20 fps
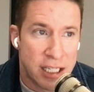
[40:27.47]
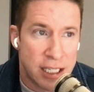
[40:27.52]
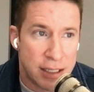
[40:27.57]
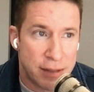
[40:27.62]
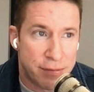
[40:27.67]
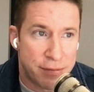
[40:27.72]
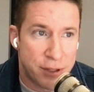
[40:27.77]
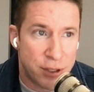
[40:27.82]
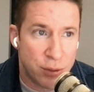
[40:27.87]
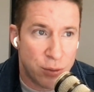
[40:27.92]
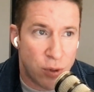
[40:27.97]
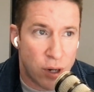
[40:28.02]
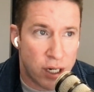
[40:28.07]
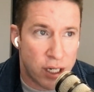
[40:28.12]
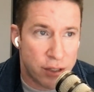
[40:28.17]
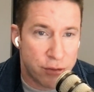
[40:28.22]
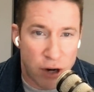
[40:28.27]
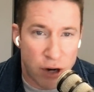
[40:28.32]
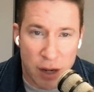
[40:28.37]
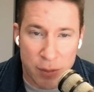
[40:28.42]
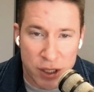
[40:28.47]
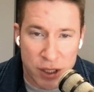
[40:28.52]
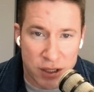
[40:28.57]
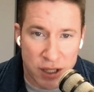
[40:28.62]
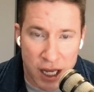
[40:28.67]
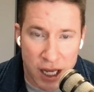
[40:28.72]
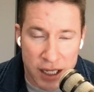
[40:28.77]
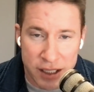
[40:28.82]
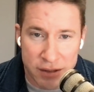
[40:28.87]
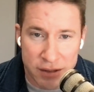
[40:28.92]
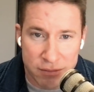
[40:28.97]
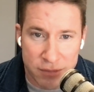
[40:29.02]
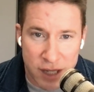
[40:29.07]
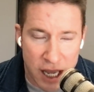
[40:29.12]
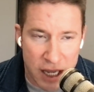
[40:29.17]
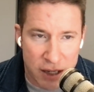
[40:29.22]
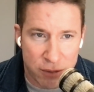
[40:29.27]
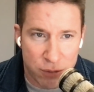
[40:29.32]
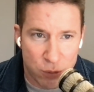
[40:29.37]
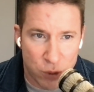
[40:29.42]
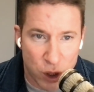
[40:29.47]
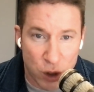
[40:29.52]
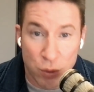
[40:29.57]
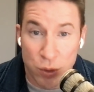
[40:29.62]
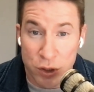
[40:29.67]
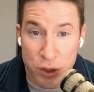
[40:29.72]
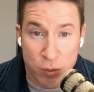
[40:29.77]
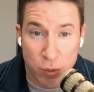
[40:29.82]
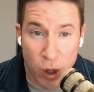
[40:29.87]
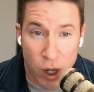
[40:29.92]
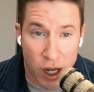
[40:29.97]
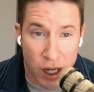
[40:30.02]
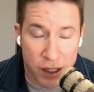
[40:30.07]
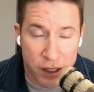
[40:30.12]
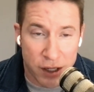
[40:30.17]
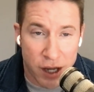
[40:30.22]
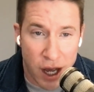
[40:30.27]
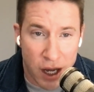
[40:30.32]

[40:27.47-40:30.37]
if you want to drop me a line, and I will respond.